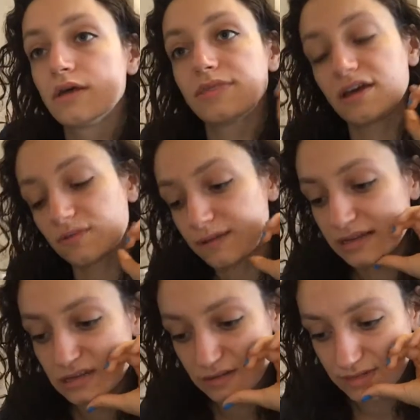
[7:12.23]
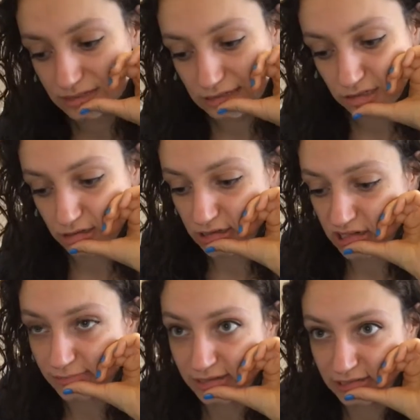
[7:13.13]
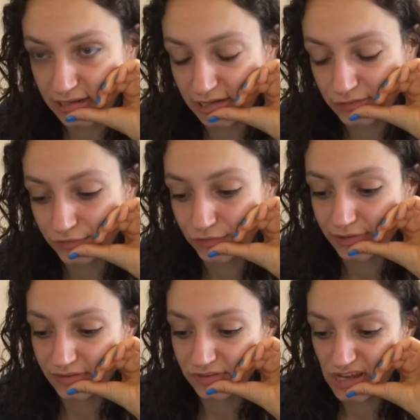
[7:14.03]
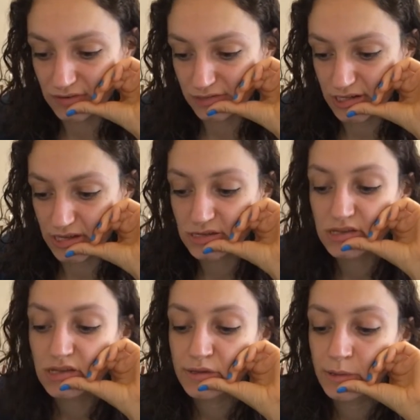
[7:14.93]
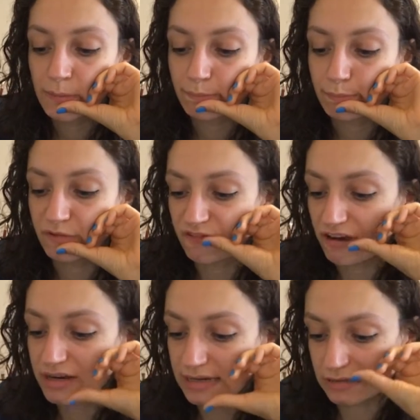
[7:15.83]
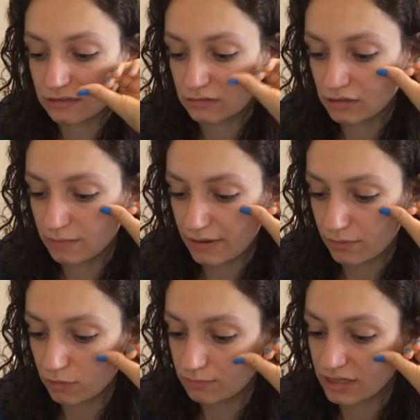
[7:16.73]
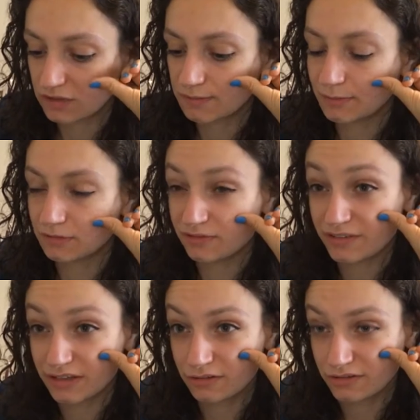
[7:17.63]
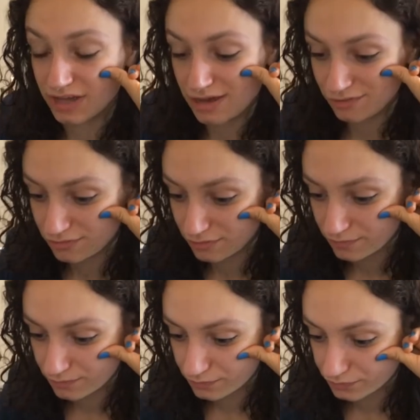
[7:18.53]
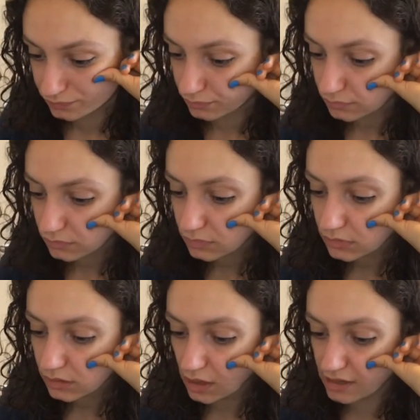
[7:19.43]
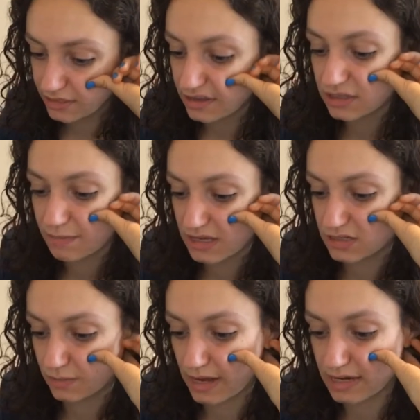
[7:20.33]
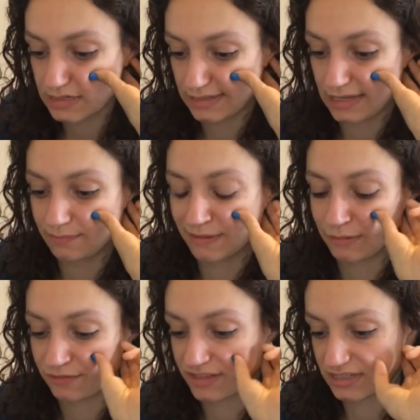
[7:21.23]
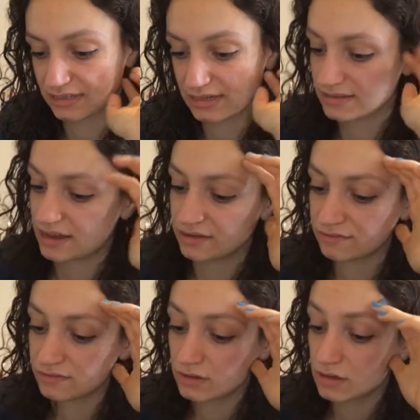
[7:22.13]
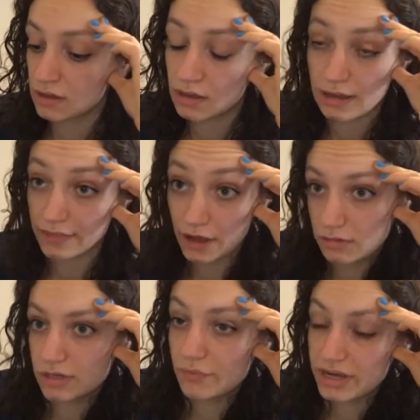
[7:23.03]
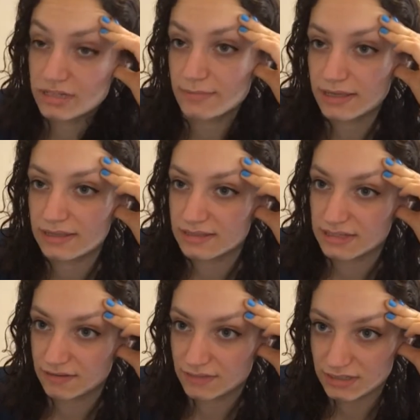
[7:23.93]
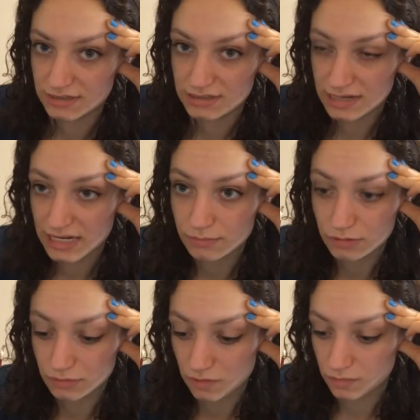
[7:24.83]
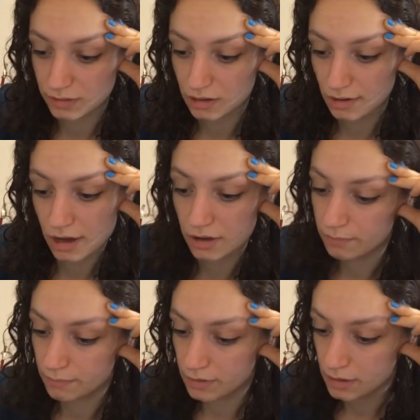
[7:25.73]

There's plenty of discussion in mental health around safety, but very little about what makes people feel safe. I think the best way to keep people physically safe, and the only way to make that safety sustainable once we go home,